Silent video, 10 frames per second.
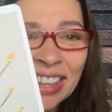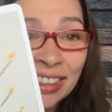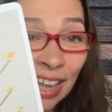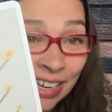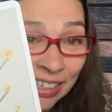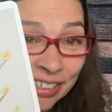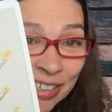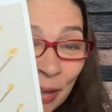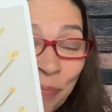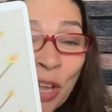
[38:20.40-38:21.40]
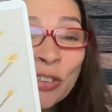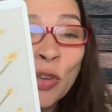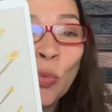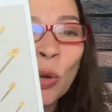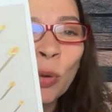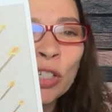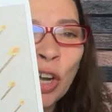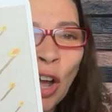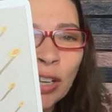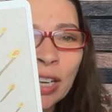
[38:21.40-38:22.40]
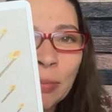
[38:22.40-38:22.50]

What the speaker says: a light. So when we're talking